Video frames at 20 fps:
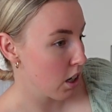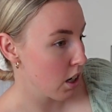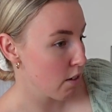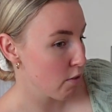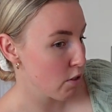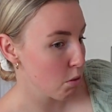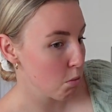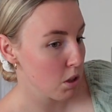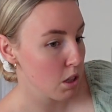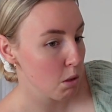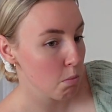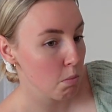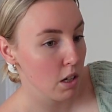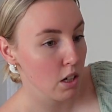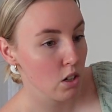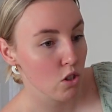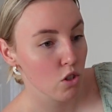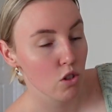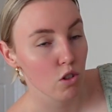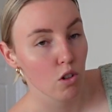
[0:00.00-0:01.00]
leave them on the
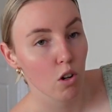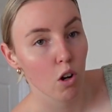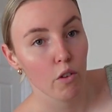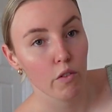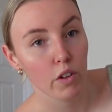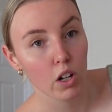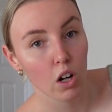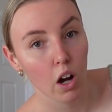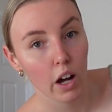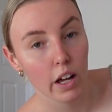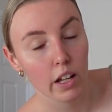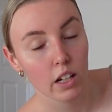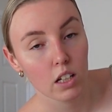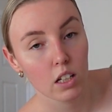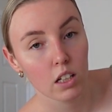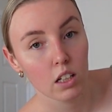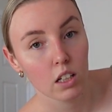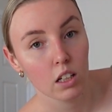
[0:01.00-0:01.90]
bench overnight